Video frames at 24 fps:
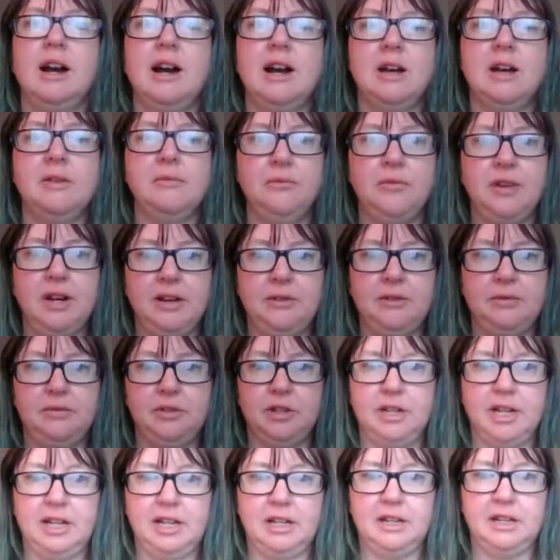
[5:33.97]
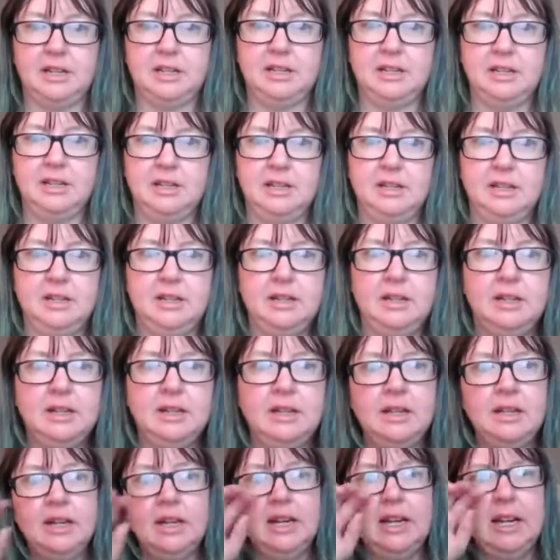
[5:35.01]
I'm 5'8".
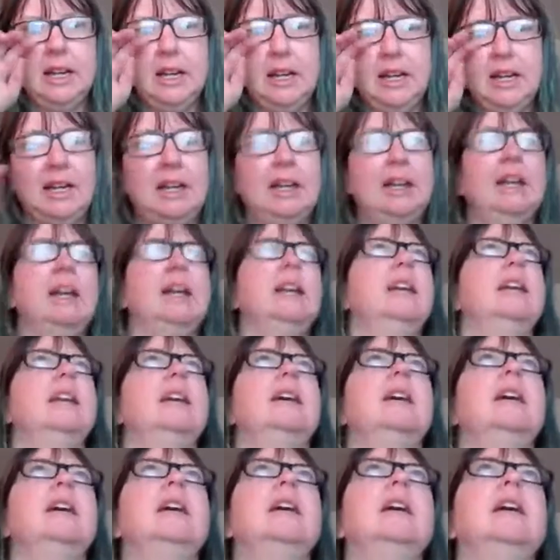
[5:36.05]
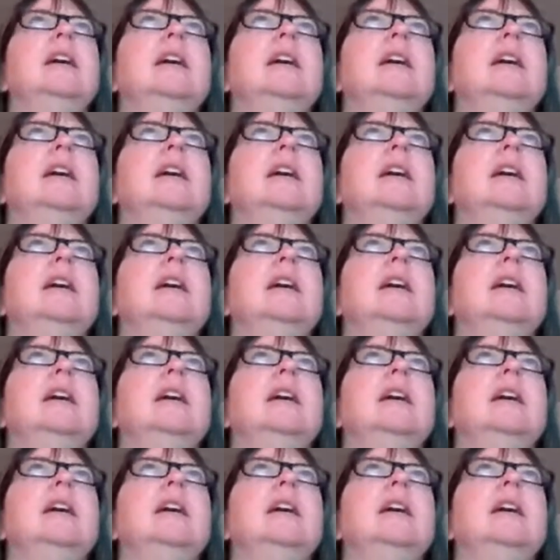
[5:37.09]
And